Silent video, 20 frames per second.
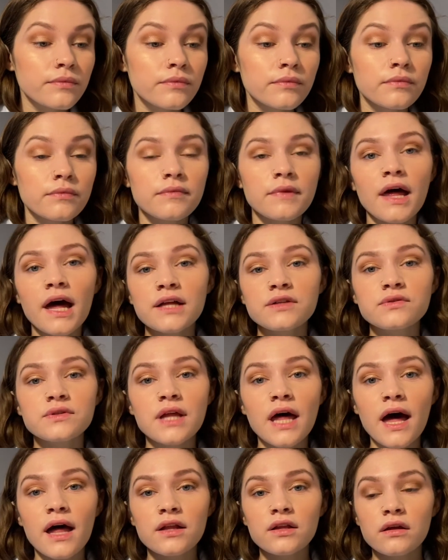That's what
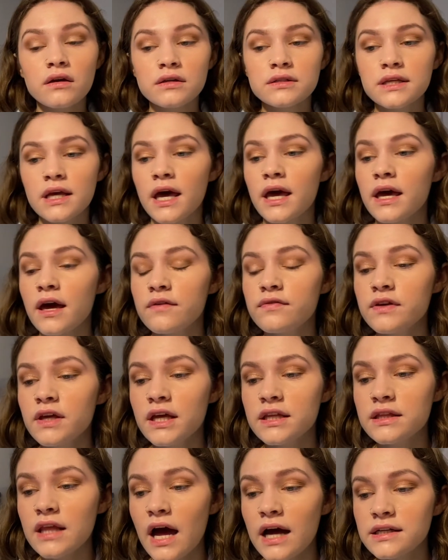that looks like. I feel
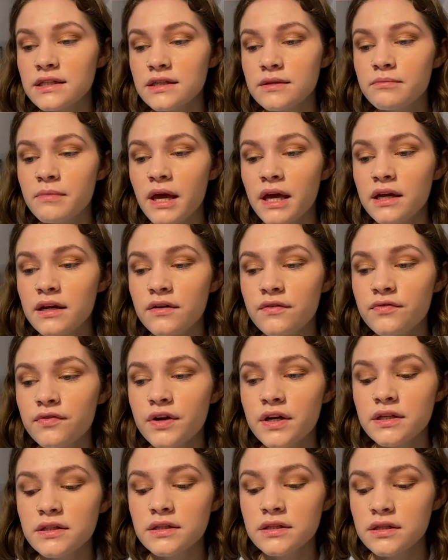like that did make a
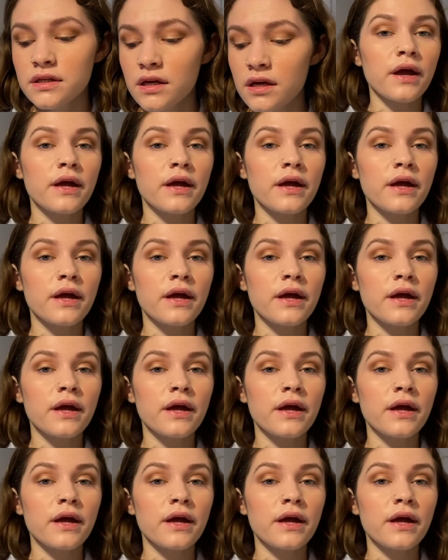difference.